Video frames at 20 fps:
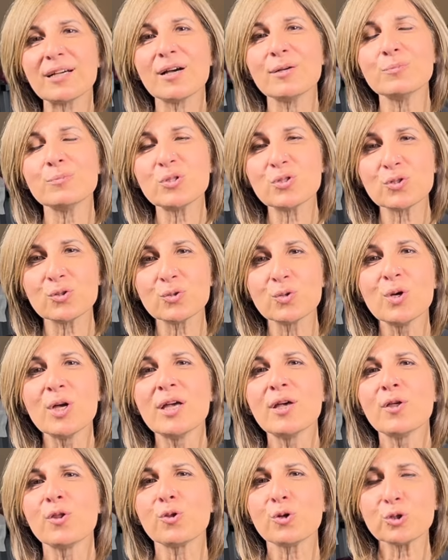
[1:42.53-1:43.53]
comes to
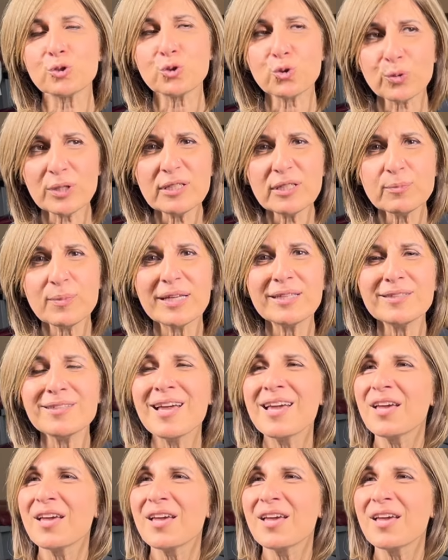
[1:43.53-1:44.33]
their treatment,